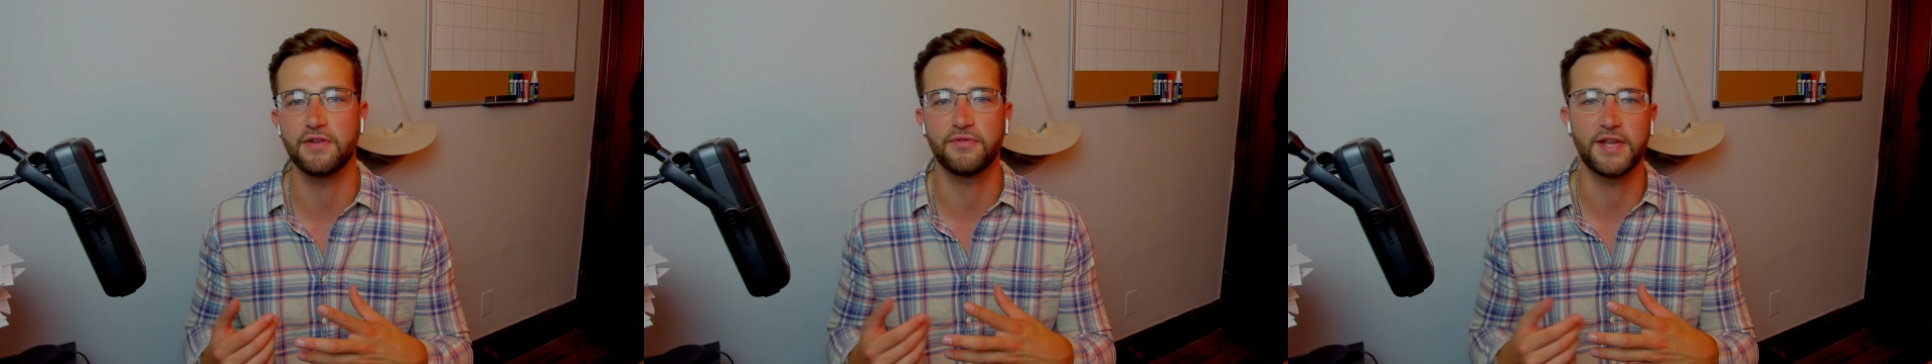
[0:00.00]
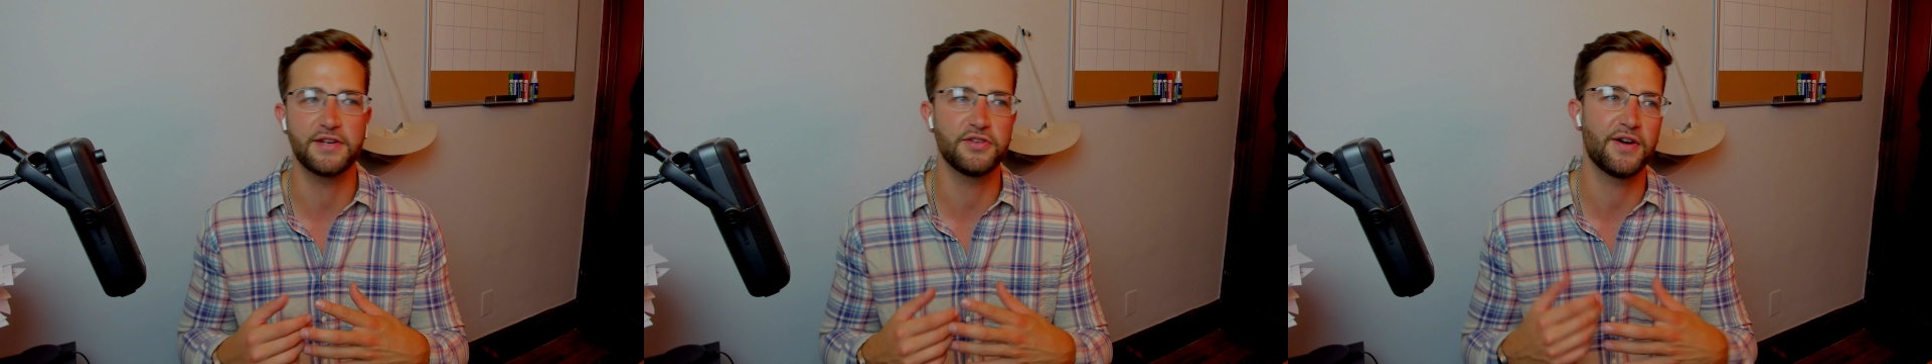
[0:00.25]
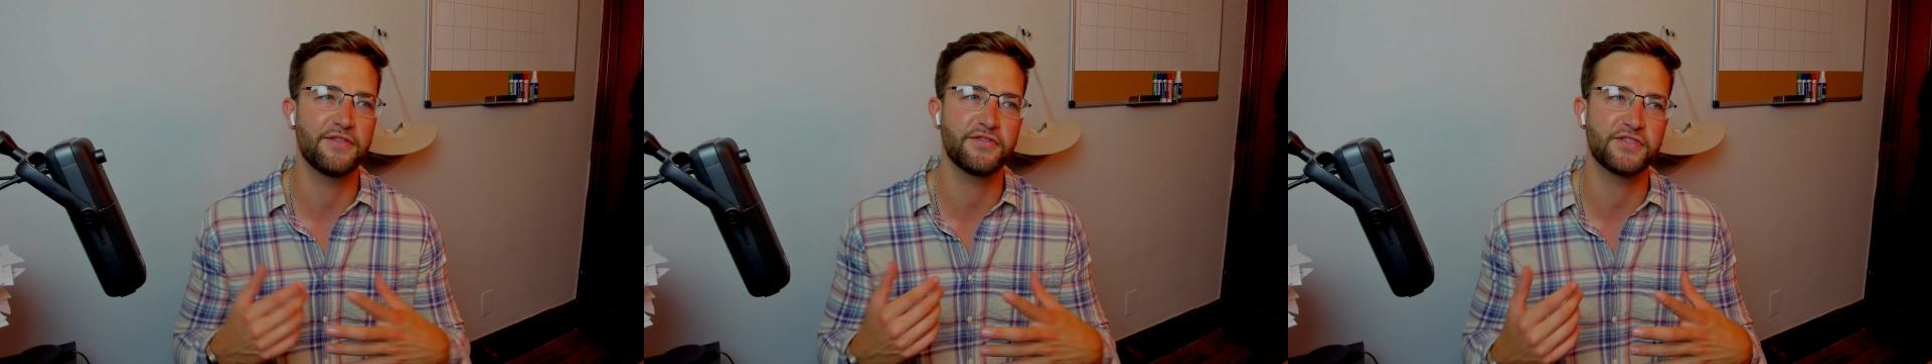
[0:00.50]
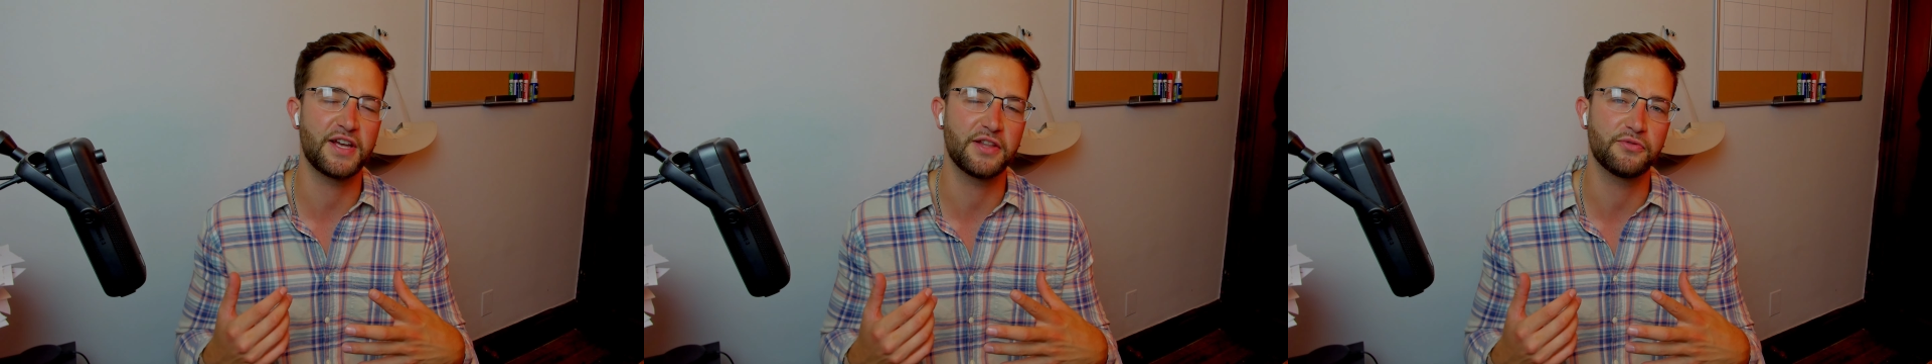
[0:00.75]
So they do have
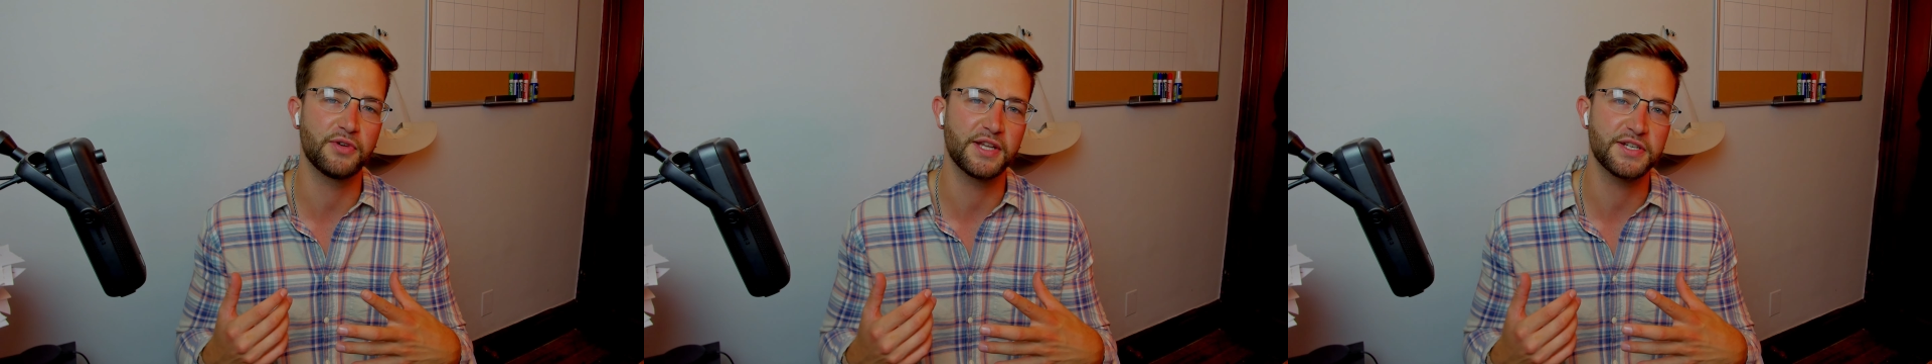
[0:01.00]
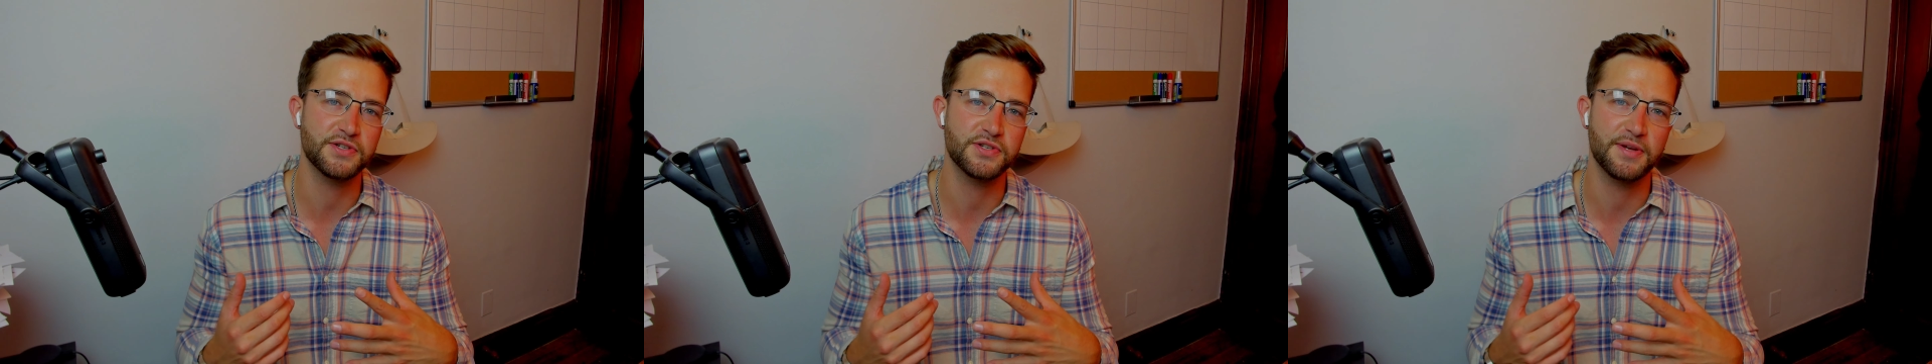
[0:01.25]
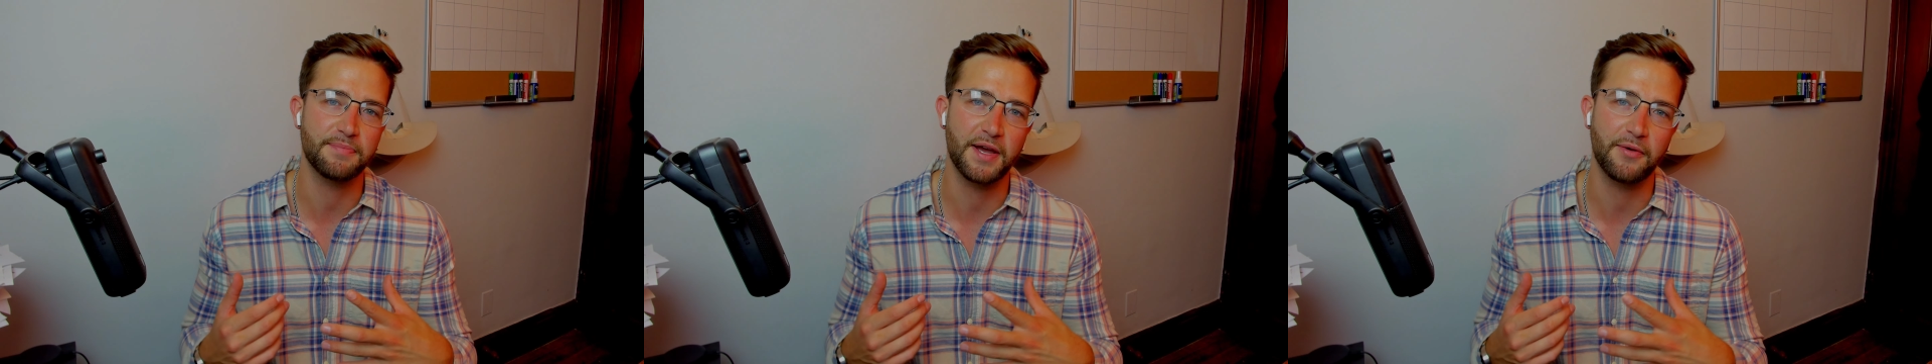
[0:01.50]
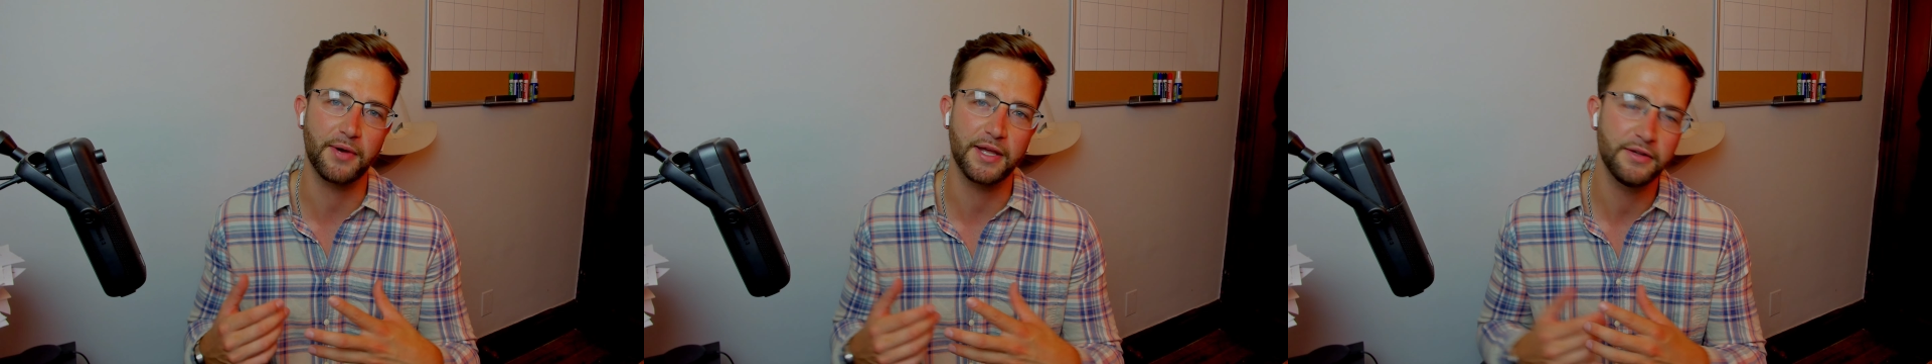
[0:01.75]
a solid relationship
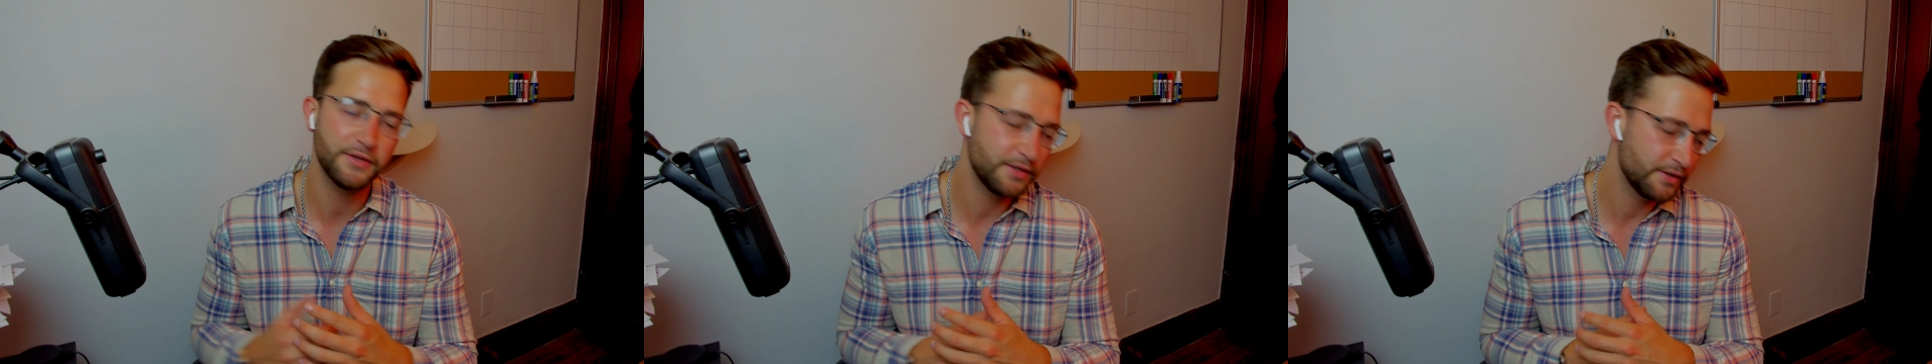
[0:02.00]
that way.